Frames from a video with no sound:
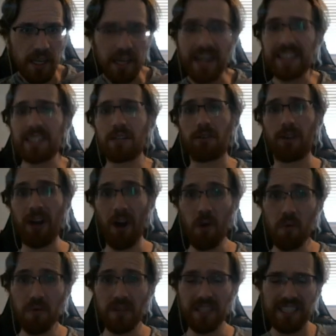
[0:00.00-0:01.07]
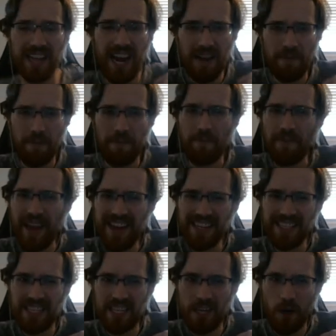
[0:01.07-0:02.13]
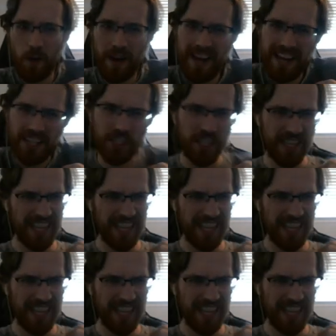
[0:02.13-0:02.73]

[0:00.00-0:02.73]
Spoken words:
a nice little coat. It's kind of a fancy coat, actually.